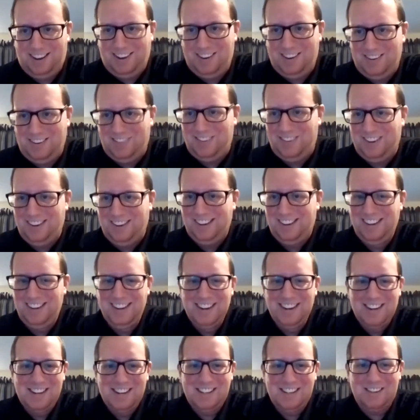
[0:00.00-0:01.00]

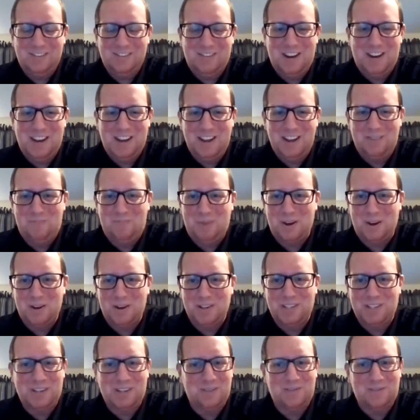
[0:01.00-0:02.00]
If
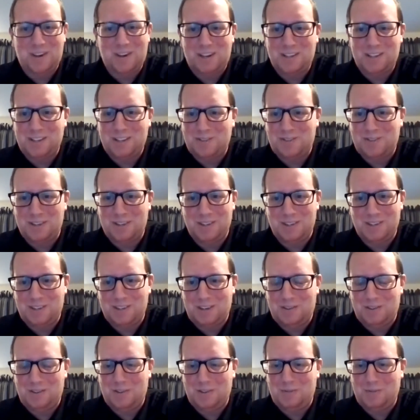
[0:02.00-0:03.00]
Barnsley fans,
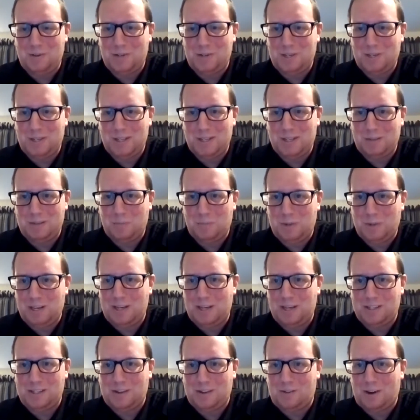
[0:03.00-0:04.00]
if you're watching this,
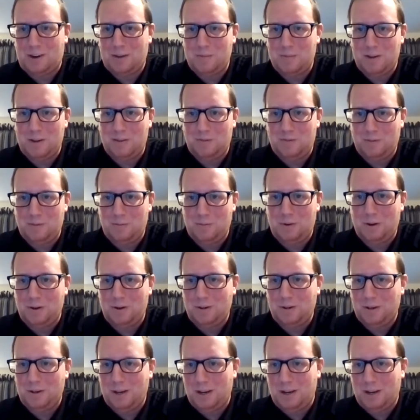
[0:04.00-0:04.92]
please correct me if I'm wrong.